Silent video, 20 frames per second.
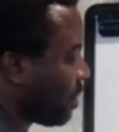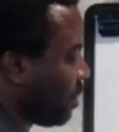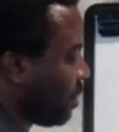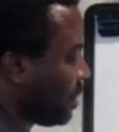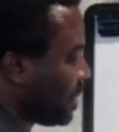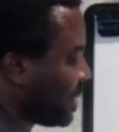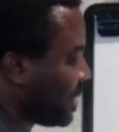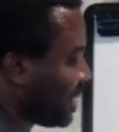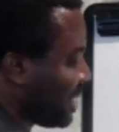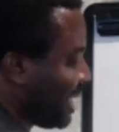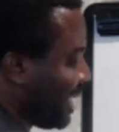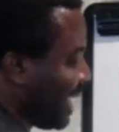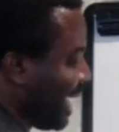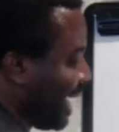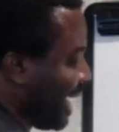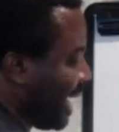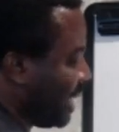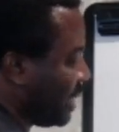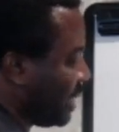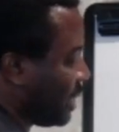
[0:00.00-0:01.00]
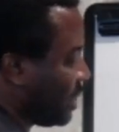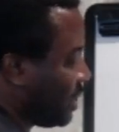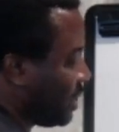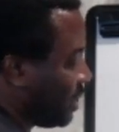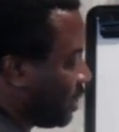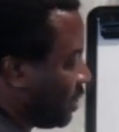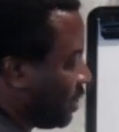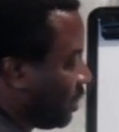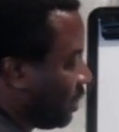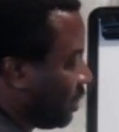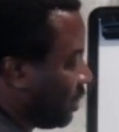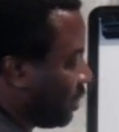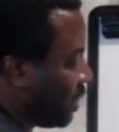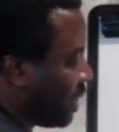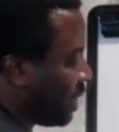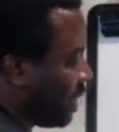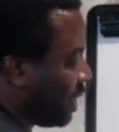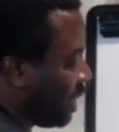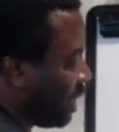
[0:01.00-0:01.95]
which tends to